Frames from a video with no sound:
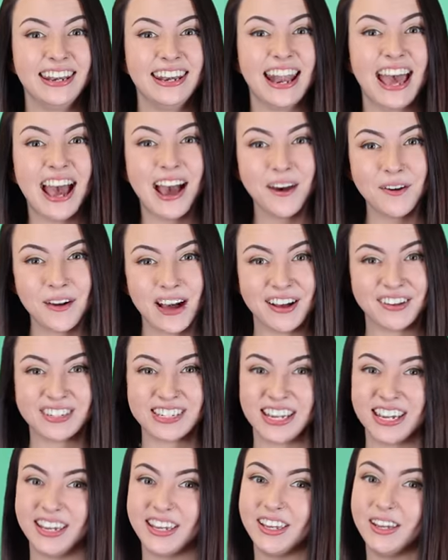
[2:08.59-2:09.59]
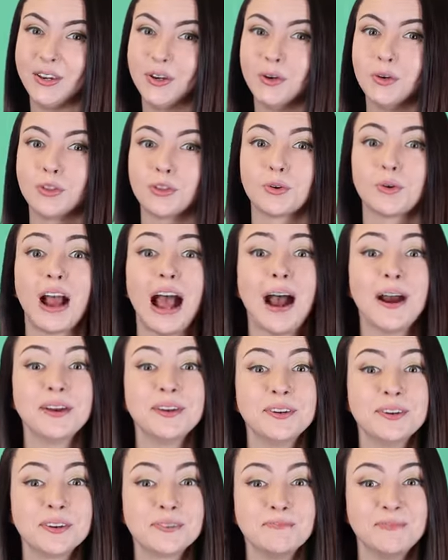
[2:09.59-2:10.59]
Now I'll take you through how
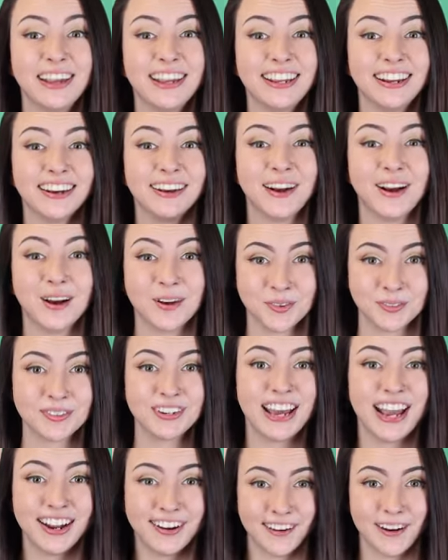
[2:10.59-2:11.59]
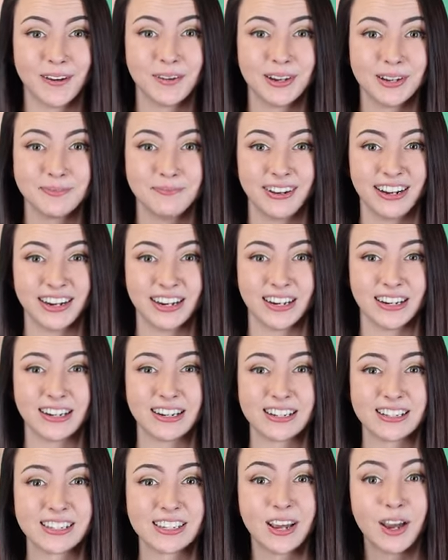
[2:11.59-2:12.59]
you can make your own dichroic
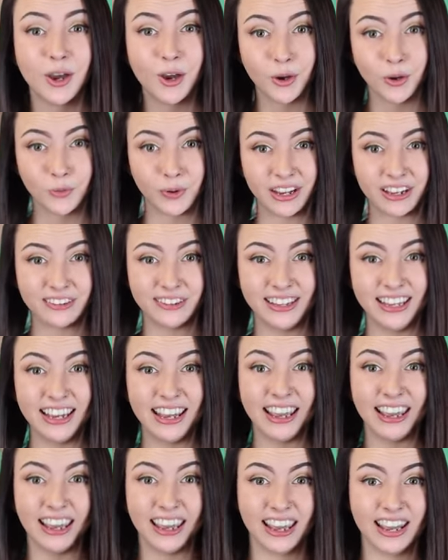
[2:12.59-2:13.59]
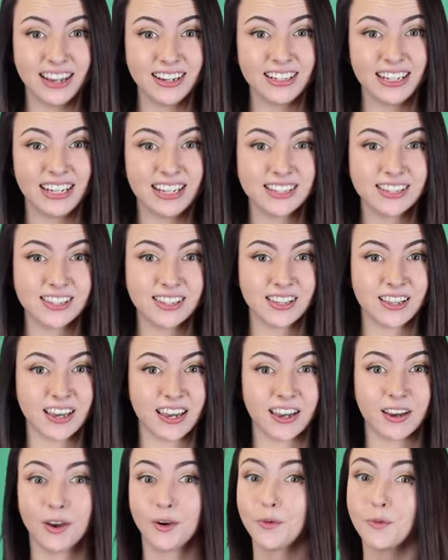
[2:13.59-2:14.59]
mirrors quickly and
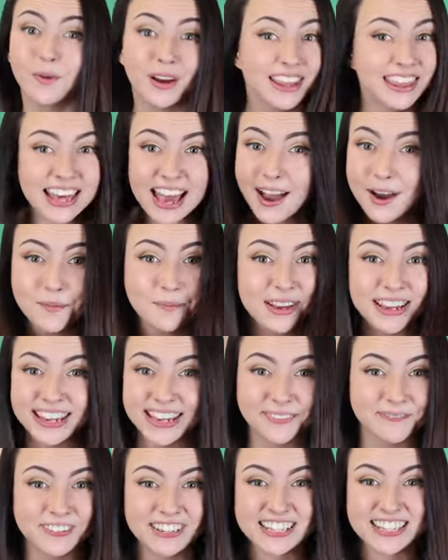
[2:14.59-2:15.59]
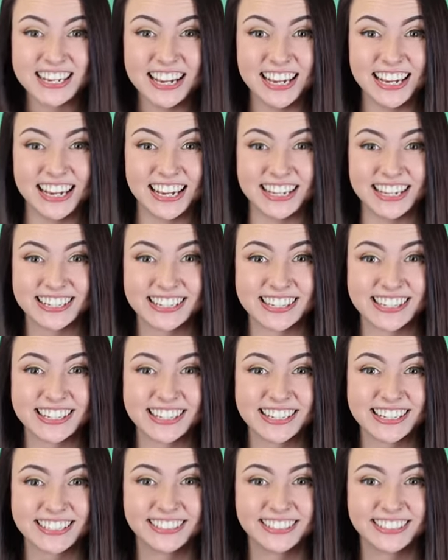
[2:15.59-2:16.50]
easily without making mistakes.